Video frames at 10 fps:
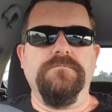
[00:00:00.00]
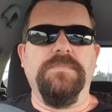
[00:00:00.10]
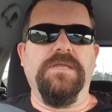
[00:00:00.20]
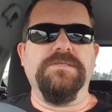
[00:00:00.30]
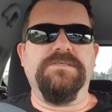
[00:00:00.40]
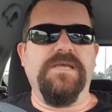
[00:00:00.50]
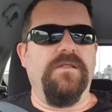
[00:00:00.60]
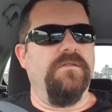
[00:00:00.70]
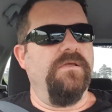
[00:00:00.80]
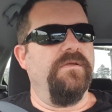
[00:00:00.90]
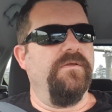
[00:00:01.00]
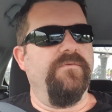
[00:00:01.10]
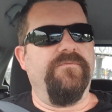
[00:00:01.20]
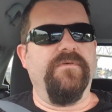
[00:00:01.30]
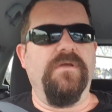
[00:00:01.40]
Intel
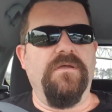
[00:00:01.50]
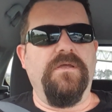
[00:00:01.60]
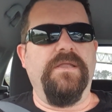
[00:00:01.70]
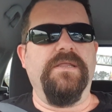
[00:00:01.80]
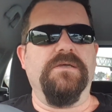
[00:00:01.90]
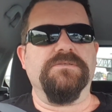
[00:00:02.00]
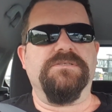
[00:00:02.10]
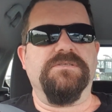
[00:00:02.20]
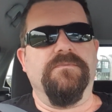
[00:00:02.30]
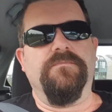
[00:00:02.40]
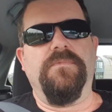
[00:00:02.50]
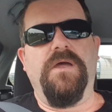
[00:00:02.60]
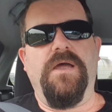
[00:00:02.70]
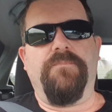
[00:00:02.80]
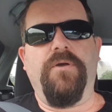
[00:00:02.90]
have announced
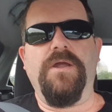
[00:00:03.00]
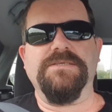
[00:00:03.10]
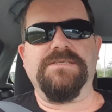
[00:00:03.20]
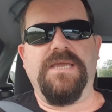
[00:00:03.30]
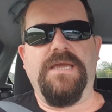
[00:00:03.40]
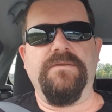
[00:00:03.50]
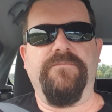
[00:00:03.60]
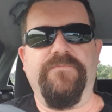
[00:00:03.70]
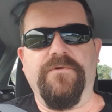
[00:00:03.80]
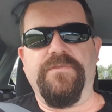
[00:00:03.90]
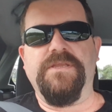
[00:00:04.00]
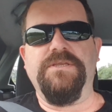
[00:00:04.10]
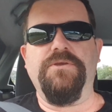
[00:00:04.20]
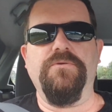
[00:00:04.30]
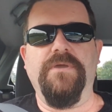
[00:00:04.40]
a price cut for the
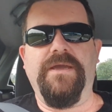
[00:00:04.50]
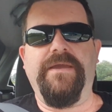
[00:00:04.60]
new